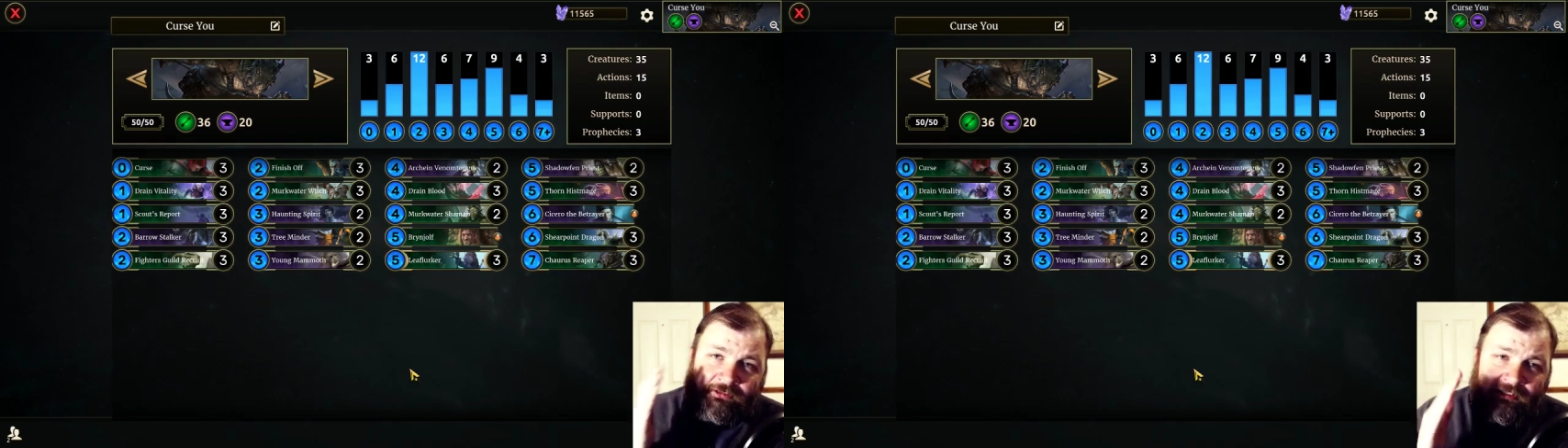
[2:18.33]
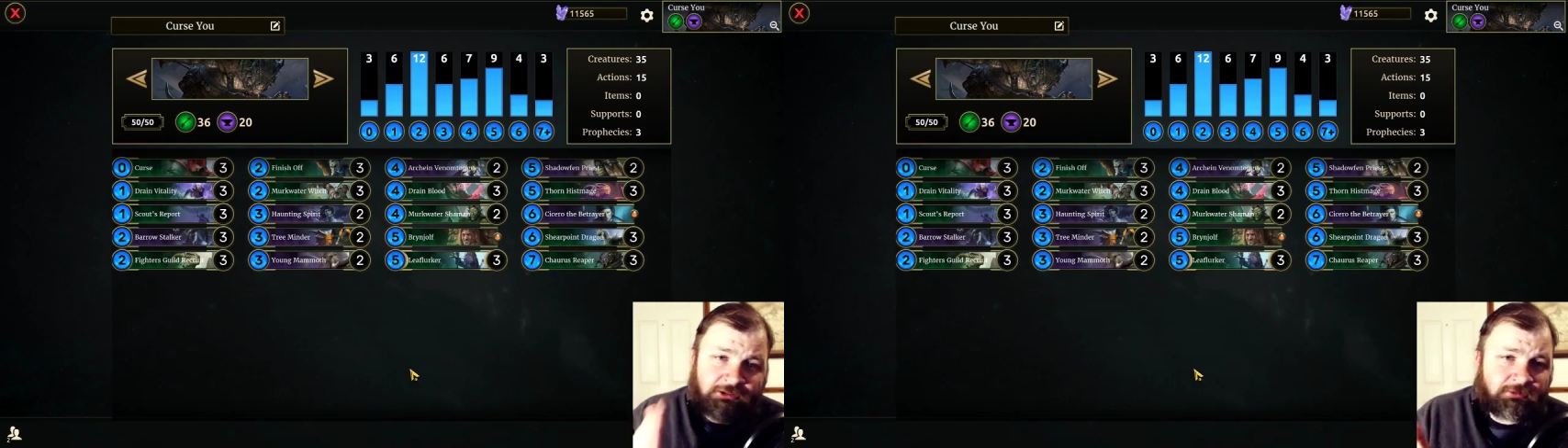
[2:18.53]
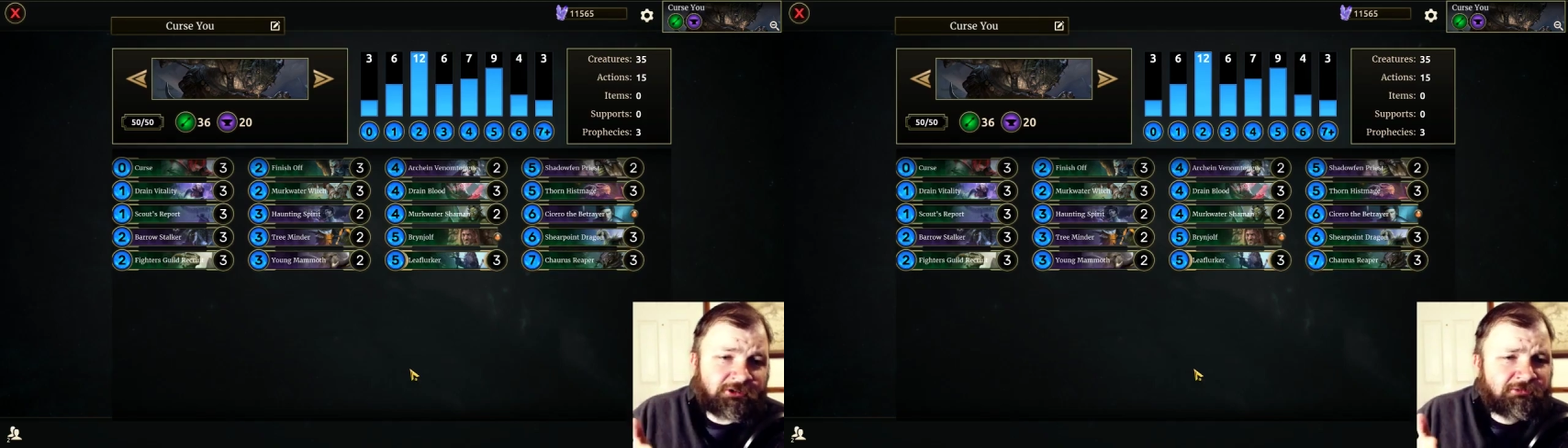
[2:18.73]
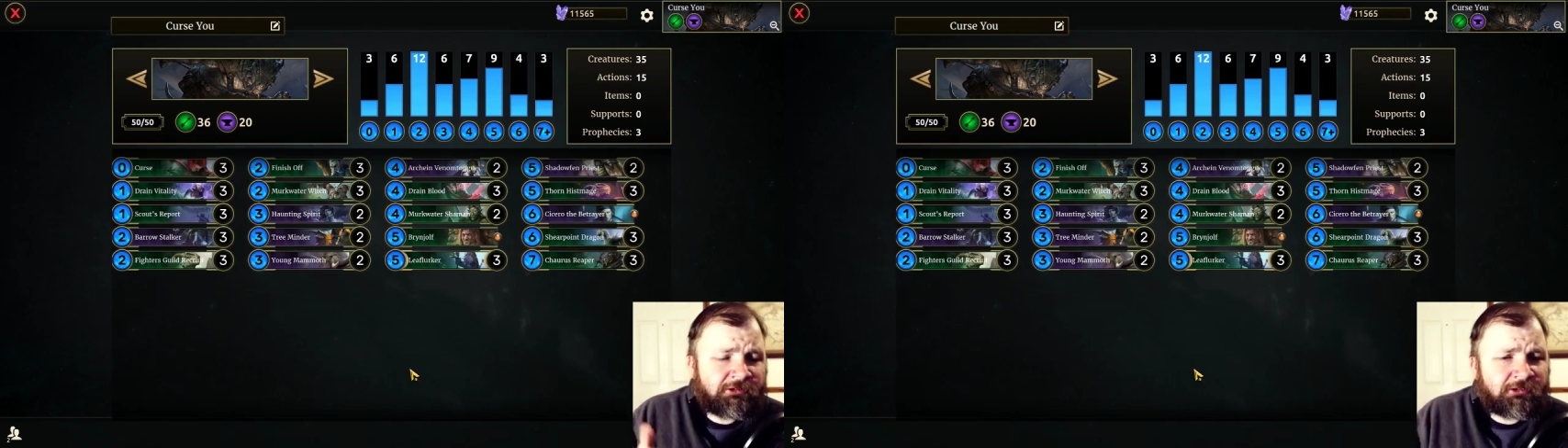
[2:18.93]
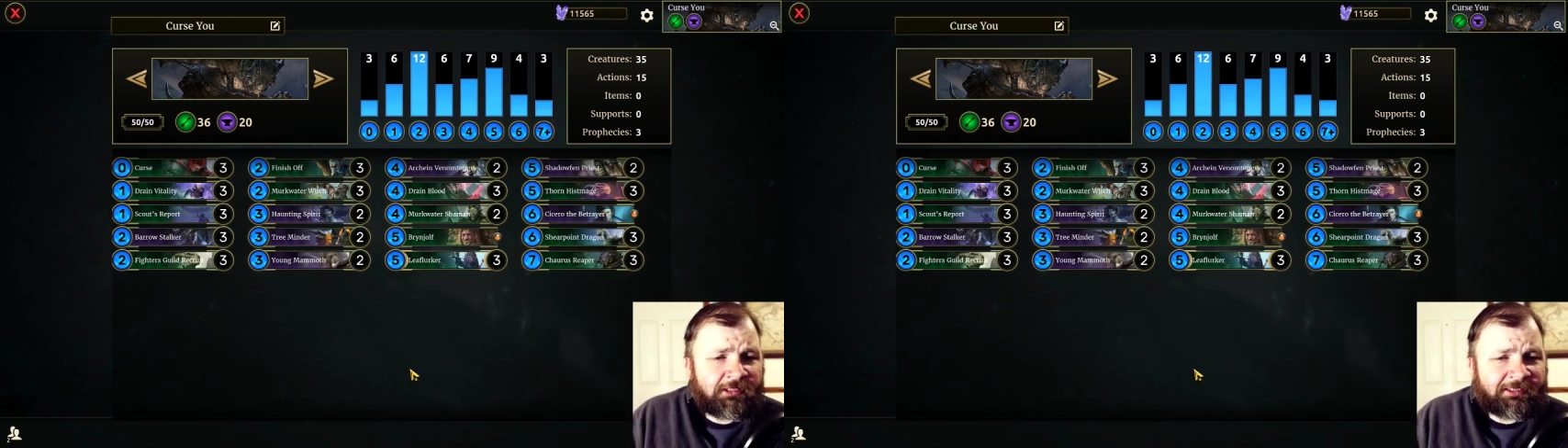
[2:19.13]
casual as
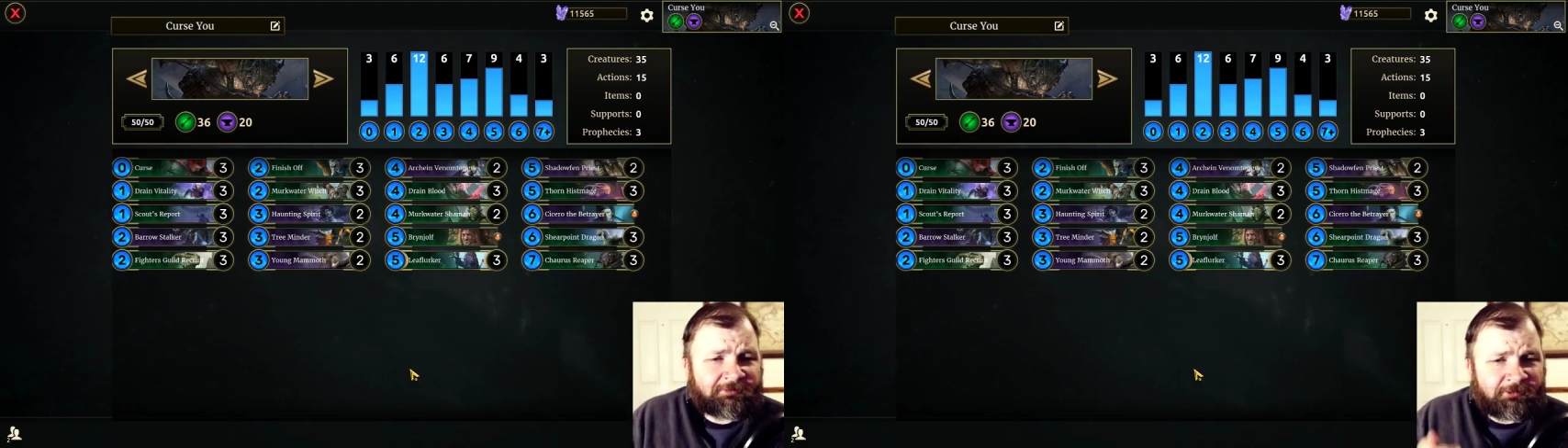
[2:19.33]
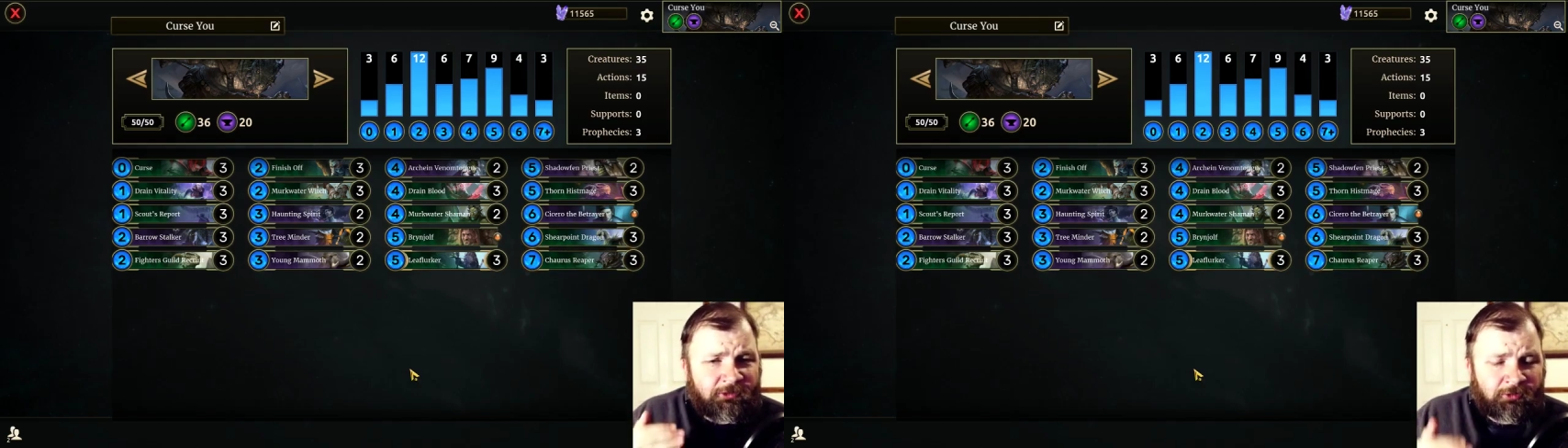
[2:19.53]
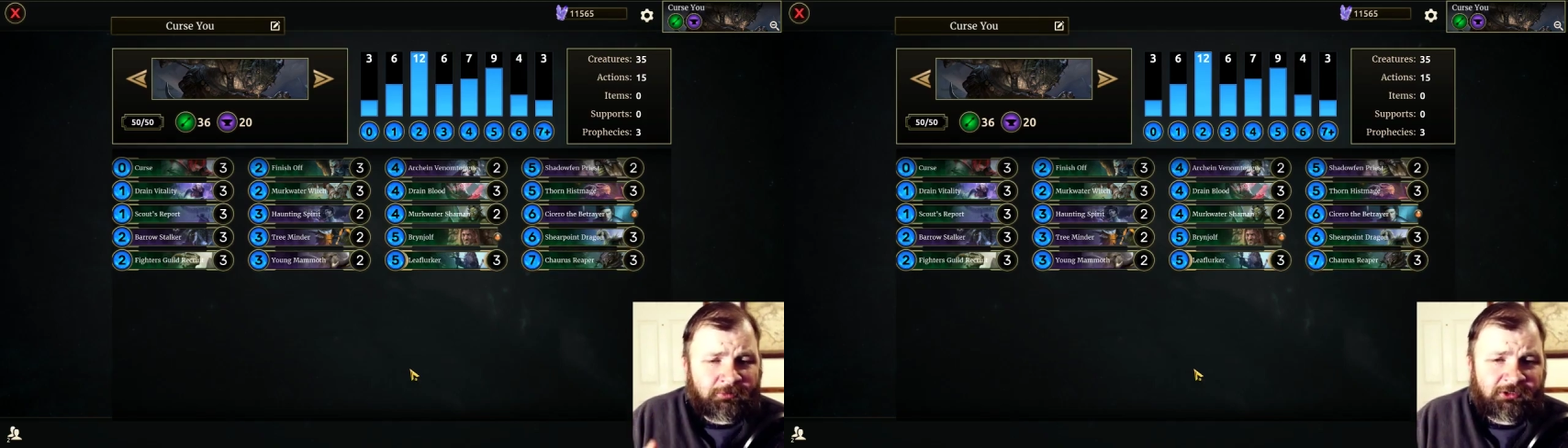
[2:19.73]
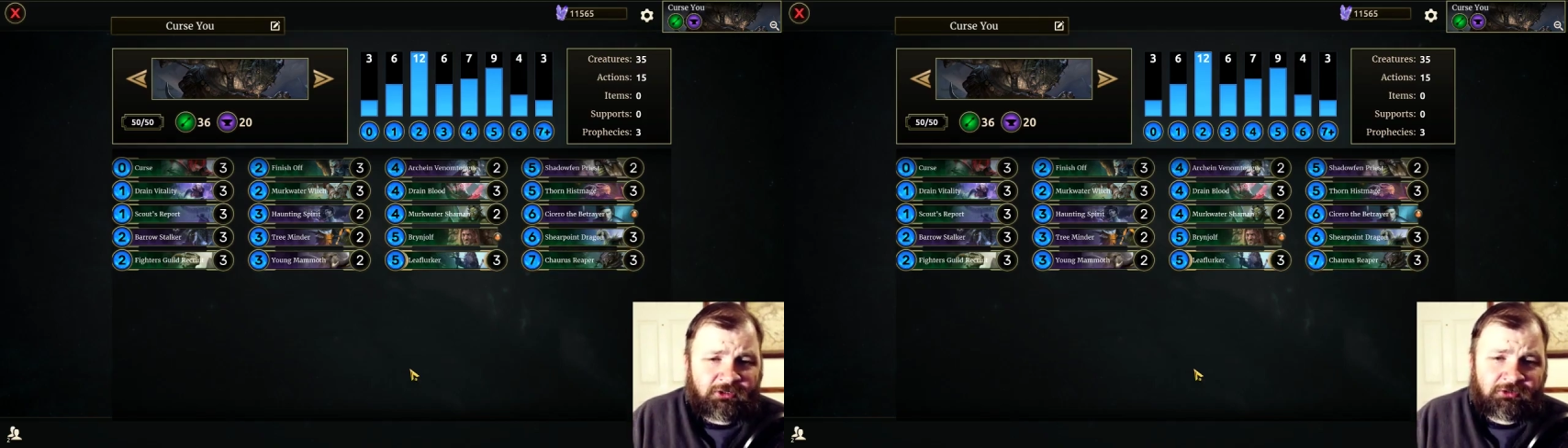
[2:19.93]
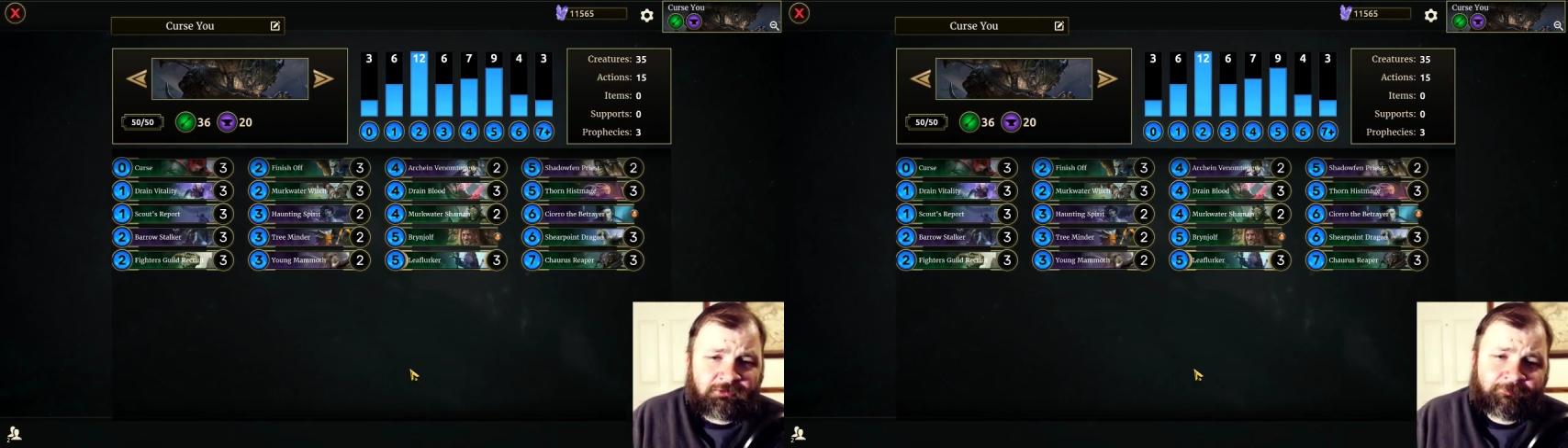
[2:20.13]
we normally
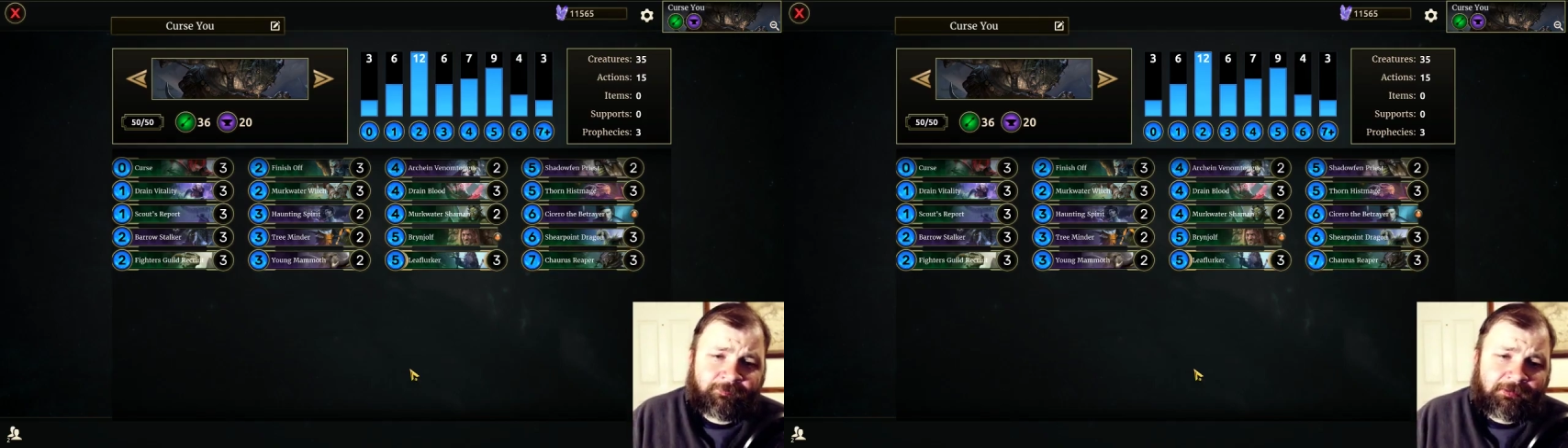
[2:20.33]
do